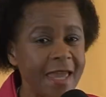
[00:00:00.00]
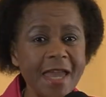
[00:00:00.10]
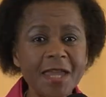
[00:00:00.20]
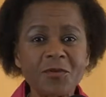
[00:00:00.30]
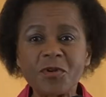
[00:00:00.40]

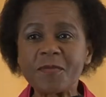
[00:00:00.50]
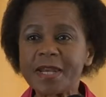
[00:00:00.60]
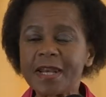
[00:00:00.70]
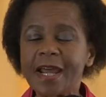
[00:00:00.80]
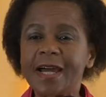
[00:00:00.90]
And
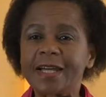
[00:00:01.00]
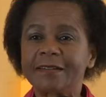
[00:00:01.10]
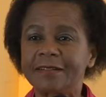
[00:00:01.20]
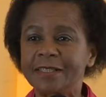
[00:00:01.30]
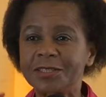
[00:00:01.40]
women are
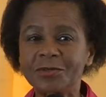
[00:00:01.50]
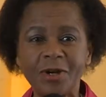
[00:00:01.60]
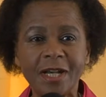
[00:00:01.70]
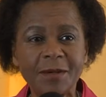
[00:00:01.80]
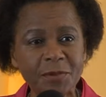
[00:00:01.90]
great
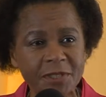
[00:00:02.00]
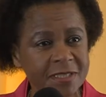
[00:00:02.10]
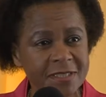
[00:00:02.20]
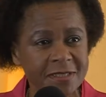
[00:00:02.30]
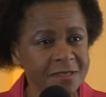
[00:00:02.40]

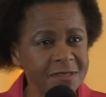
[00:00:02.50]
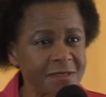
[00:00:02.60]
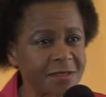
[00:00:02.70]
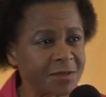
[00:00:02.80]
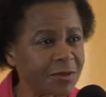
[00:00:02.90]
collaborators,
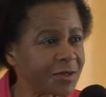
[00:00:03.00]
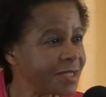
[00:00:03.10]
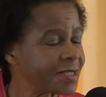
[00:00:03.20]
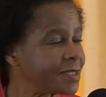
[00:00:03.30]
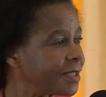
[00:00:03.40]
not
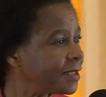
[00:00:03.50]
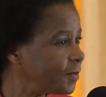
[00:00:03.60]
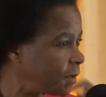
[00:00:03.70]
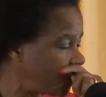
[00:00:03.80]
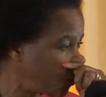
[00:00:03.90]

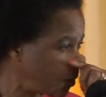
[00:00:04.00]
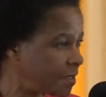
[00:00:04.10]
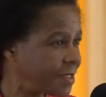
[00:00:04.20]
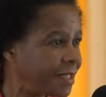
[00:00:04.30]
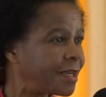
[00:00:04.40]
necessarily
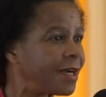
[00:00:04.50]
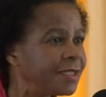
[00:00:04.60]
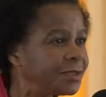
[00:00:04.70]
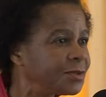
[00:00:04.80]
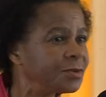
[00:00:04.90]
because they
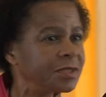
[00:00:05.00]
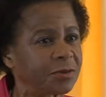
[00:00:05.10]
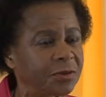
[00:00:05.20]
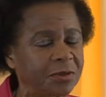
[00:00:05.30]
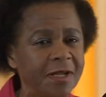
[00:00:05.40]
can't do it
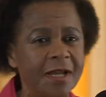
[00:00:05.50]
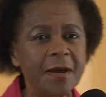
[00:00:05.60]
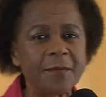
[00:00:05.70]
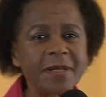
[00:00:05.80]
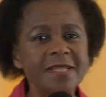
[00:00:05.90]
all,
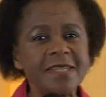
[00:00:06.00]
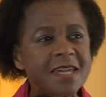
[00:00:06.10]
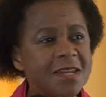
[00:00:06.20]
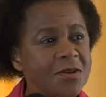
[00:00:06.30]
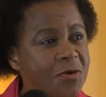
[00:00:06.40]
but
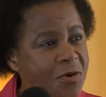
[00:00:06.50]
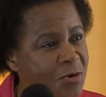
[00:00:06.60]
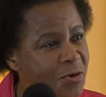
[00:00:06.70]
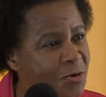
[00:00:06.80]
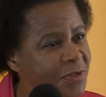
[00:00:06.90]
they
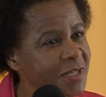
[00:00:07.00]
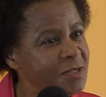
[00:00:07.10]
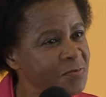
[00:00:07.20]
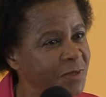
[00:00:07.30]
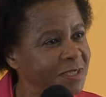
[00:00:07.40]
know, they're
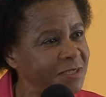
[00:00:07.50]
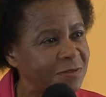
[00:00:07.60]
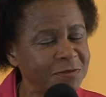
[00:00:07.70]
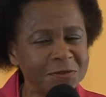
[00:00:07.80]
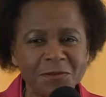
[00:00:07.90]
smart
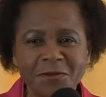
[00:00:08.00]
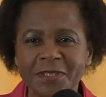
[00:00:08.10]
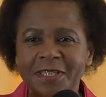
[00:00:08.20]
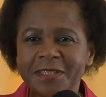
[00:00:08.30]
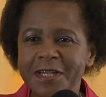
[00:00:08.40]
enough to know
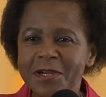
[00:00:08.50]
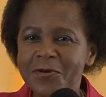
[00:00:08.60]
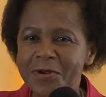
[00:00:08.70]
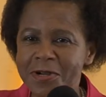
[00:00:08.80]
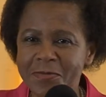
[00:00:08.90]
that
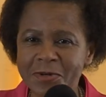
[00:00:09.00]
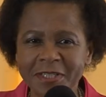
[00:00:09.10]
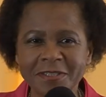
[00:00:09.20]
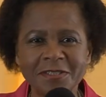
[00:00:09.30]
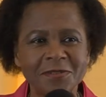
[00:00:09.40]

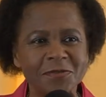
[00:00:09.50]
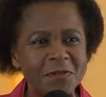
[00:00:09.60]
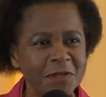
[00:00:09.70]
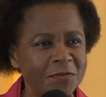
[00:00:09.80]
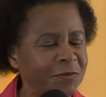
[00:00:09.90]
collaborative
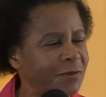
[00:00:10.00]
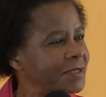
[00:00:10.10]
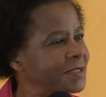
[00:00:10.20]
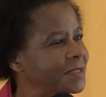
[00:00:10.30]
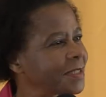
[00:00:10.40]

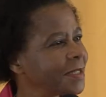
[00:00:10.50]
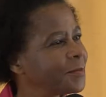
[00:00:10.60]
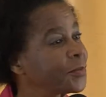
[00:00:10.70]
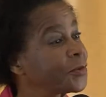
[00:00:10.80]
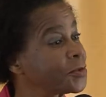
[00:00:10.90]
efforts
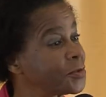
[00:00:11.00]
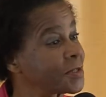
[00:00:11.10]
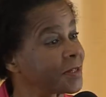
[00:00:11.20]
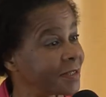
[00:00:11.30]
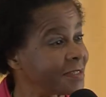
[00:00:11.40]
produce
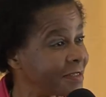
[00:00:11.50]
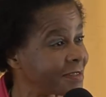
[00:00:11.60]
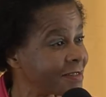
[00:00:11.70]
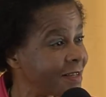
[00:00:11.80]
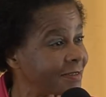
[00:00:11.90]
greater
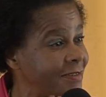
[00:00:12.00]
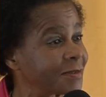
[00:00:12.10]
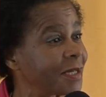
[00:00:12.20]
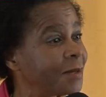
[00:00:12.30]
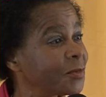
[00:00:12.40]
results
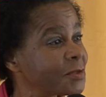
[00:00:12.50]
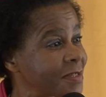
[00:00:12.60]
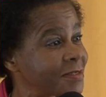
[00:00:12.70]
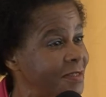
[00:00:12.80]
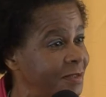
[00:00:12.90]
and more
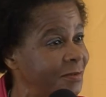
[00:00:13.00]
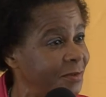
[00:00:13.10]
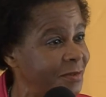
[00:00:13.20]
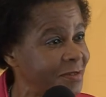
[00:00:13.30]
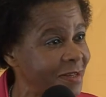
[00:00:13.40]
sustainable
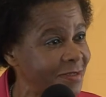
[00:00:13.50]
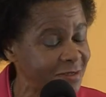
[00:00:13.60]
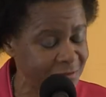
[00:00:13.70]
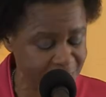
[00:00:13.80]
results.